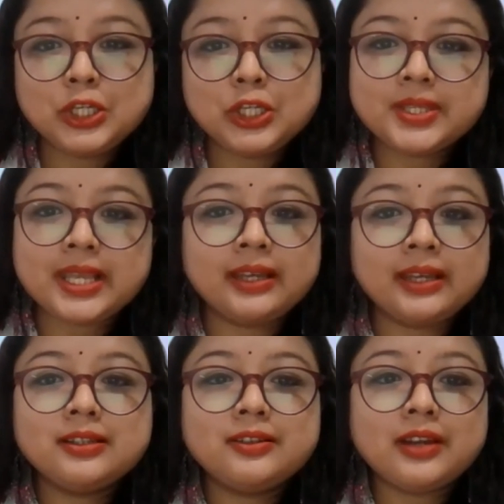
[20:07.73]
news
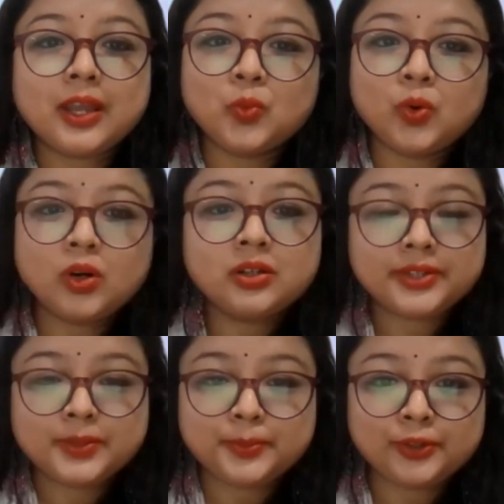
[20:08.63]
anchor, and war
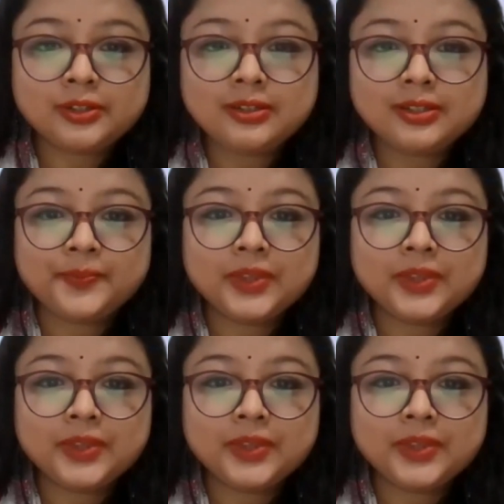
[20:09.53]
correspondent.